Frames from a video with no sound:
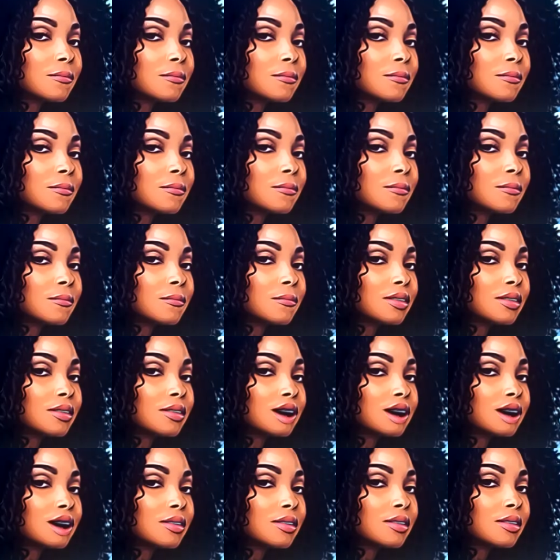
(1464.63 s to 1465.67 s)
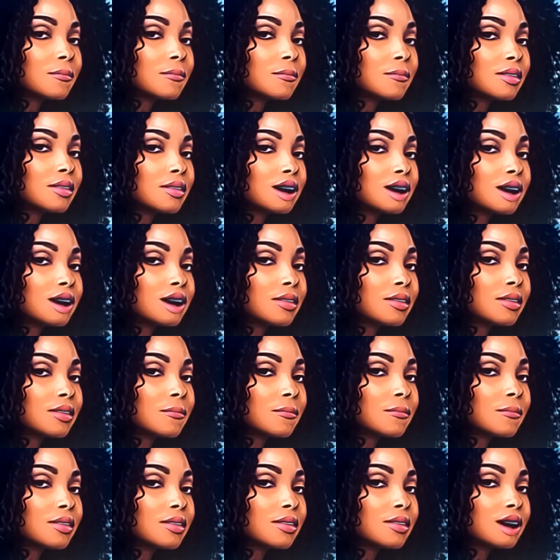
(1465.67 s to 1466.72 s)
Marlo said,
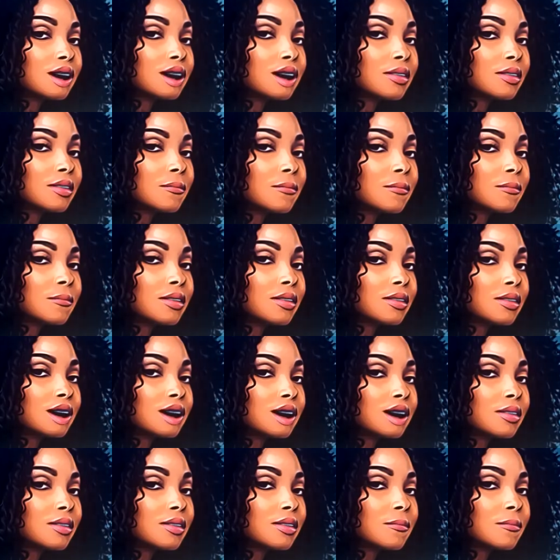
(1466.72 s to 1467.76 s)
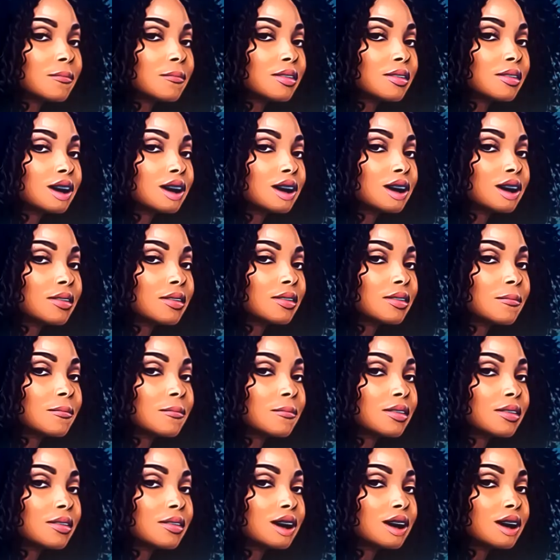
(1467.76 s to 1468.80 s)
they said it was overpriced and
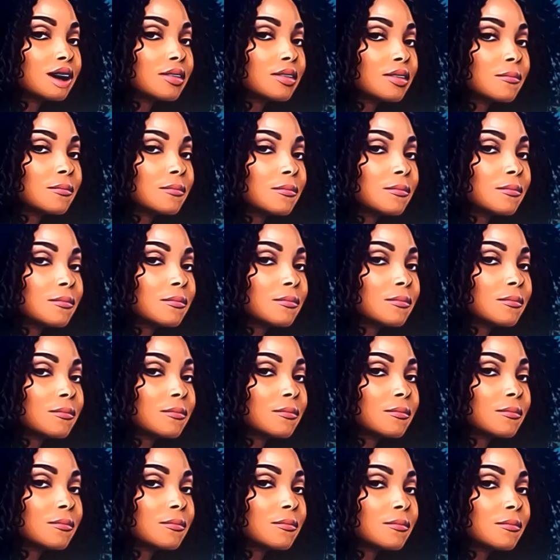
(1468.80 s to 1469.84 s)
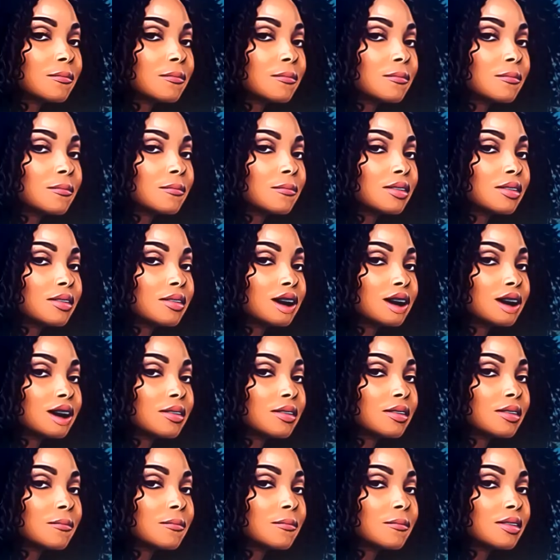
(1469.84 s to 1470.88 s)
it was on Alibaba, not
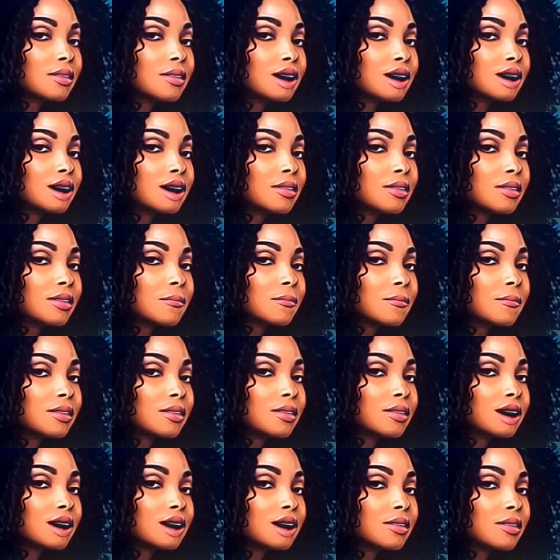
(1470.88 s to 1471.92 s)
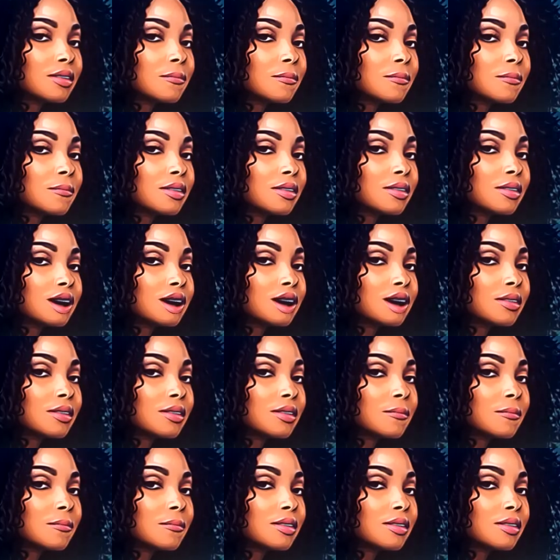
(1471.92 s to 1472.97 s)
Alibaba, but
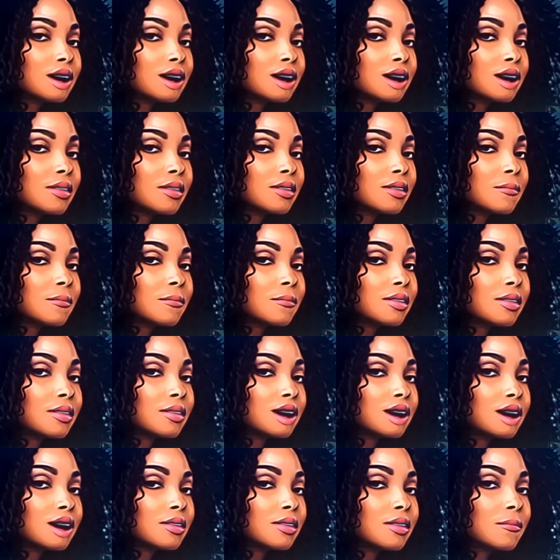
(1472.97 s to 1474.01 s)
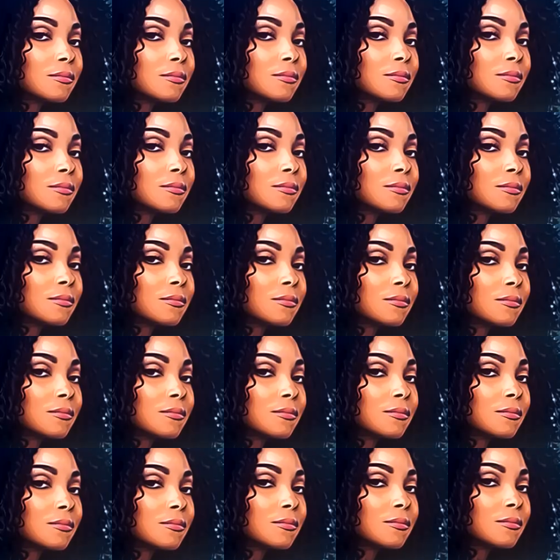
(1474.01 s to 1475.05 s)
Alibaba.
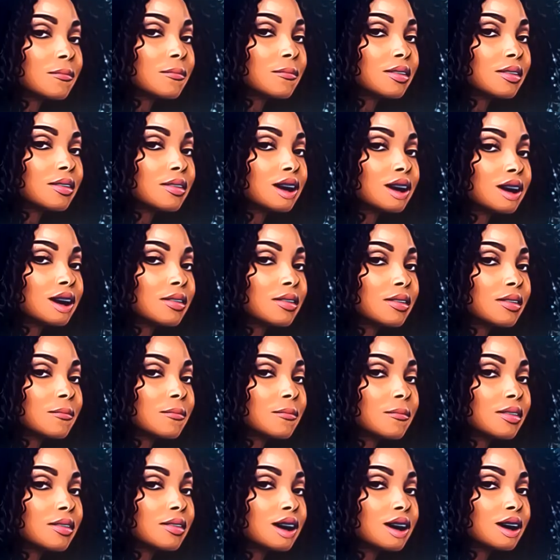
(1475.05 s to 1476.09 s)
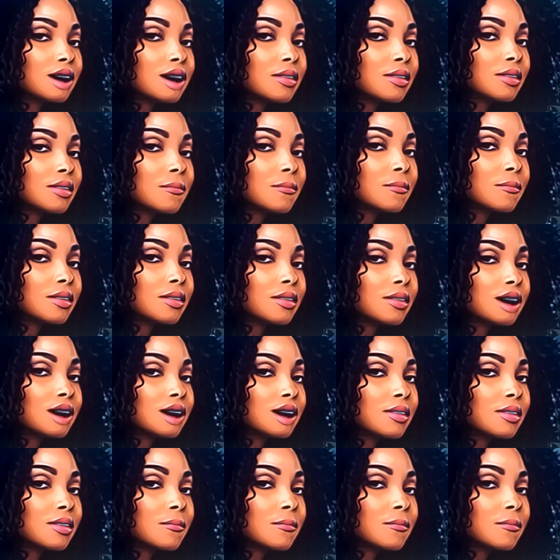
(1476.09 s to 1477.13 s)
I hollered. I just hollered.
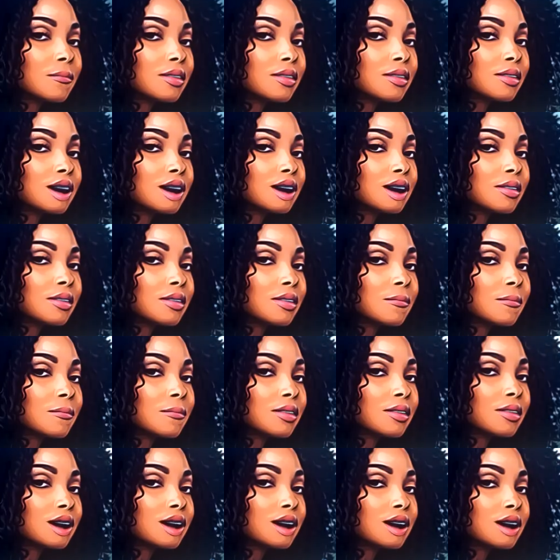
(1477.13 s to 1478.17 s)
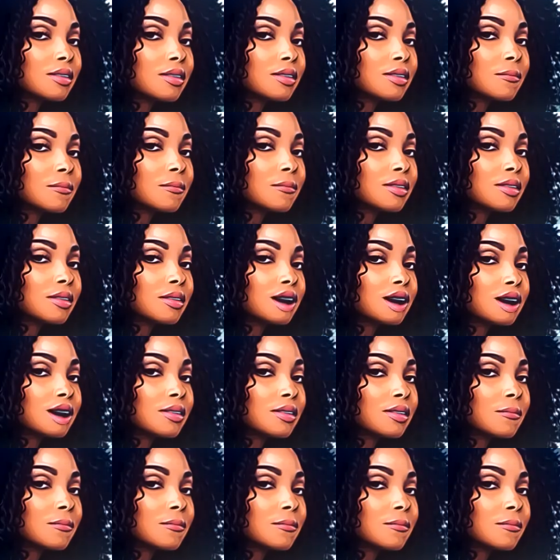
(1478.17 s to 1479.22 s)
I said, baby, that was good to me. Marlo, that
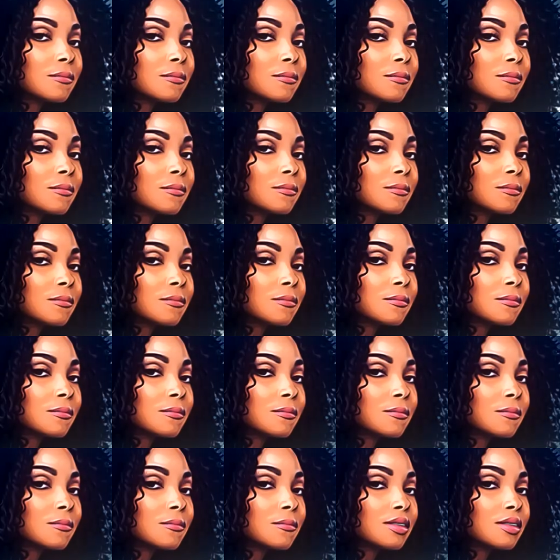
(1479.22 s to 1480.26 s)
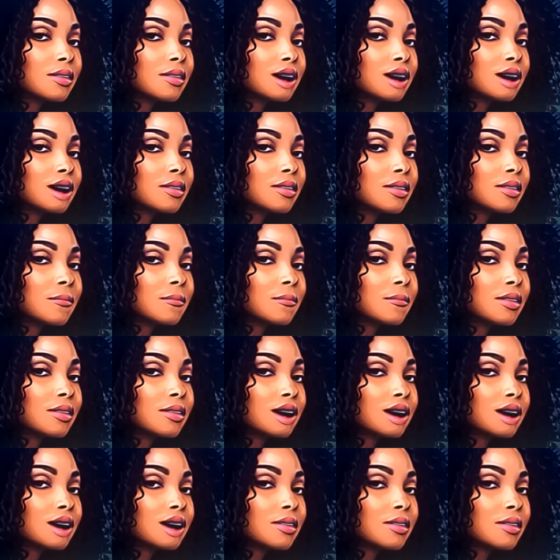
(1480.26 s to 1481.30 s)
was hilarious. So Sonya was
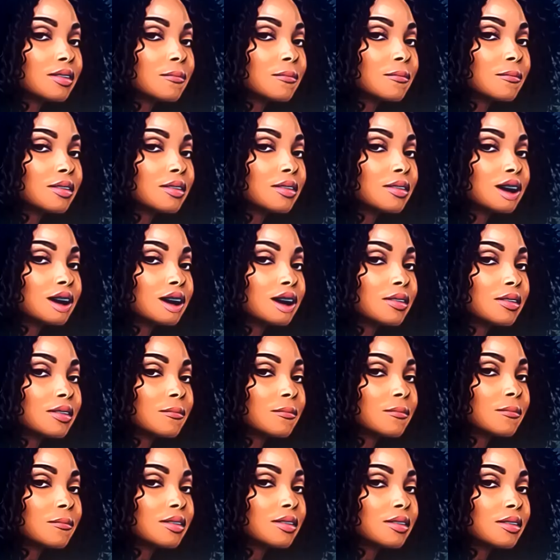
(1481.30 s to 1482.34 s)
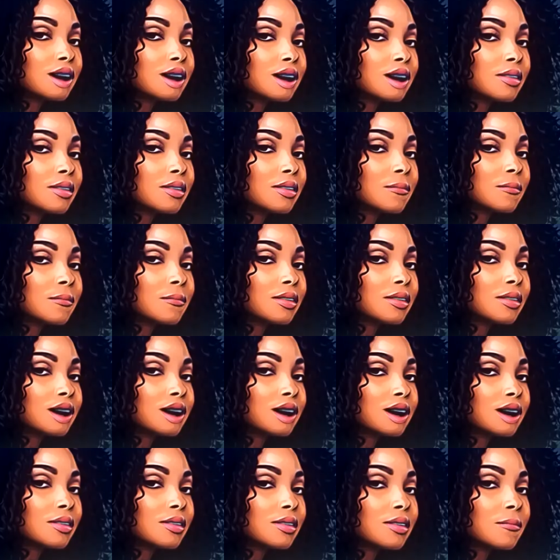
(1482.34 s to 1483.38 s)
pissed because she felt like
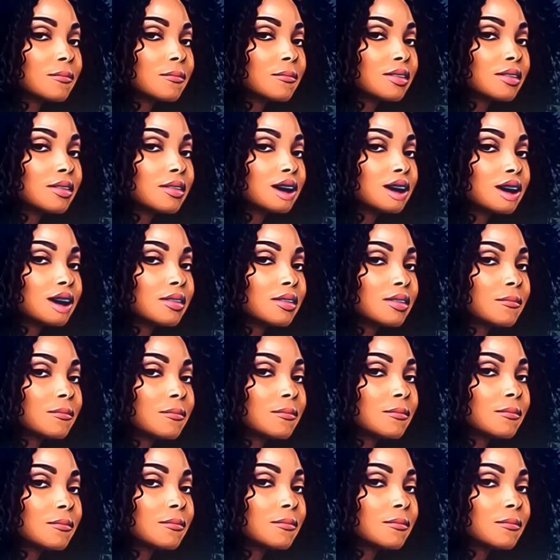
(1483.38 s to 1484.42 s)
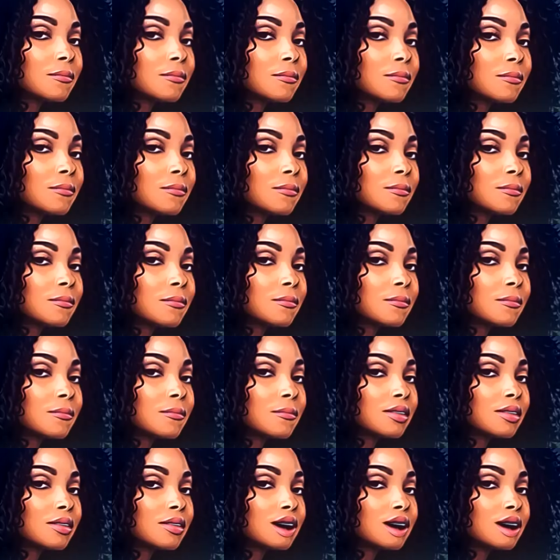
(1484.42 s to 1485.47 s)
Sheree trying to throw her under the bus. Girl, we wanted
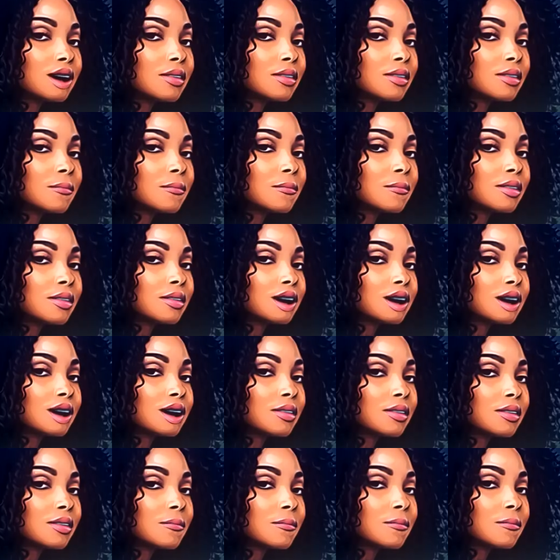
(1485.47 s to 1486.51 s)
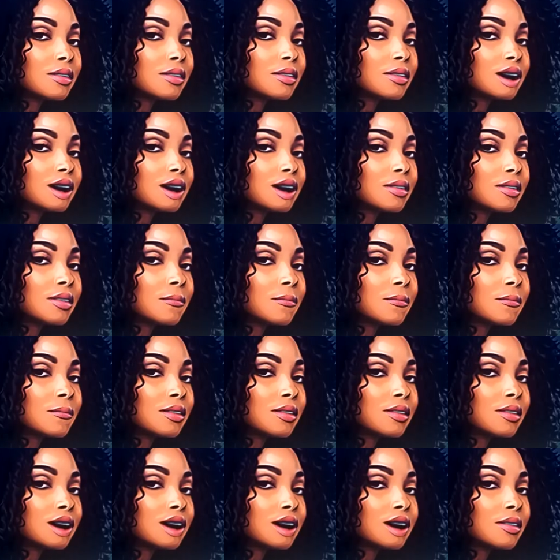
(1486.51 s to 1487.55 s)
to support you, but you know that site went up. And
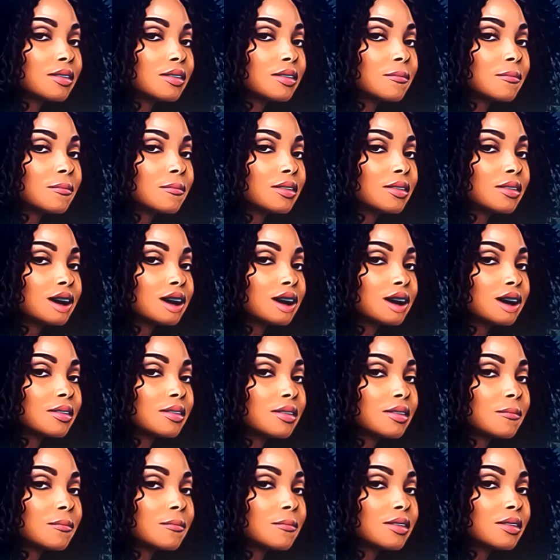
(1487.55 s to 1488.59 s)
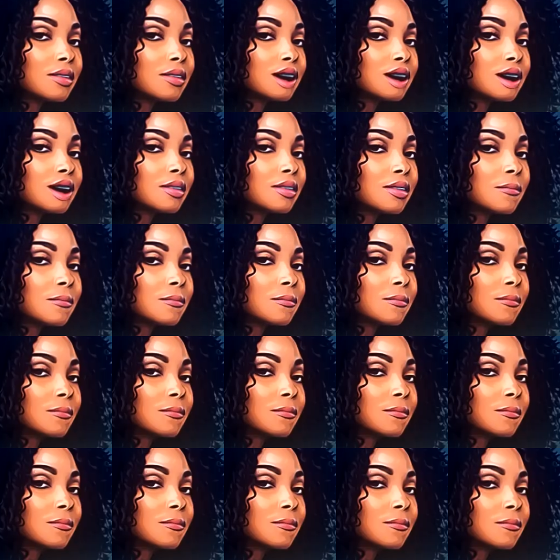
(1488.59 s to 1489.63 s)
so she ended up ordering her stuff. Child, I hope y'all get
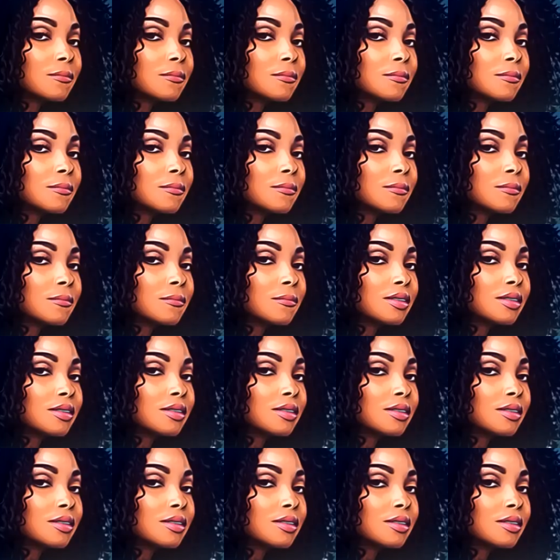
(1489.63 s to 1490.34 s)
it, I guess.